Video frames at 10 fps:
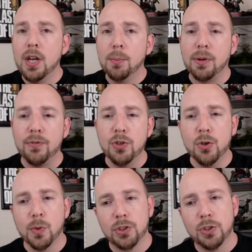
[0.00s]
But if you do
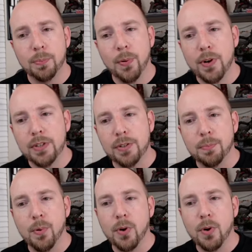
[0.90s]
want to support, it's
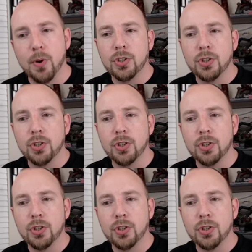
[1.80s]
important to call
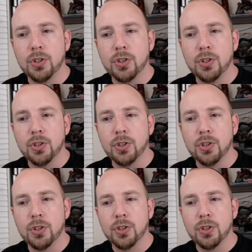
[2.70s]
your
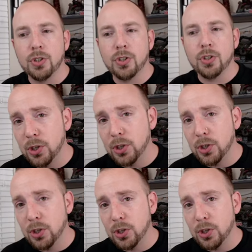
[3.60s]
um, comic book
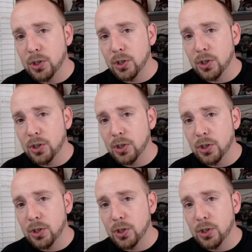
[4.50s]
shop and just
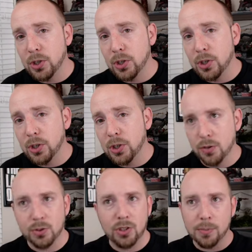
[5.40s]
remind them, let them know.
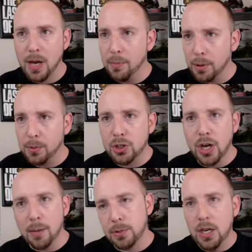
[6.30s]
Some comic book
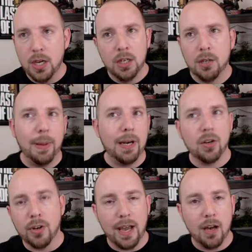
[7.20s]
shops, depending
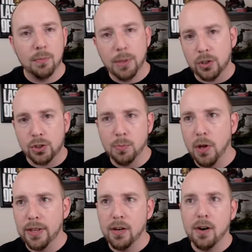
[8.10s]
on how big or small
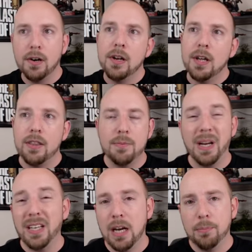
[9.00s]
they are, they
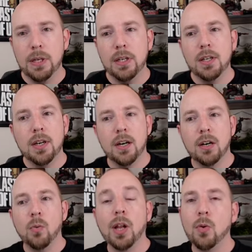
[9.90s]
might not be uh,
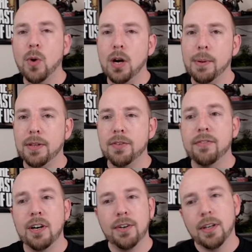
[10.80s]
well aware about the
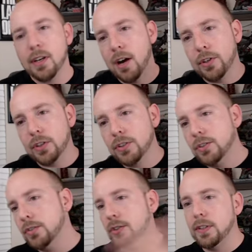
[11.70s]
variant cover.
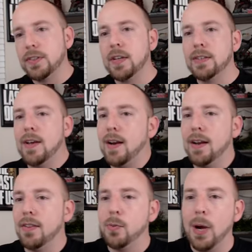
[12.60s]
So let's get that out
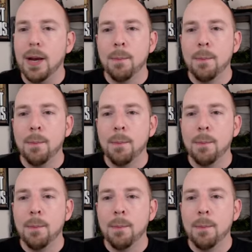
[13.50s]
of the way.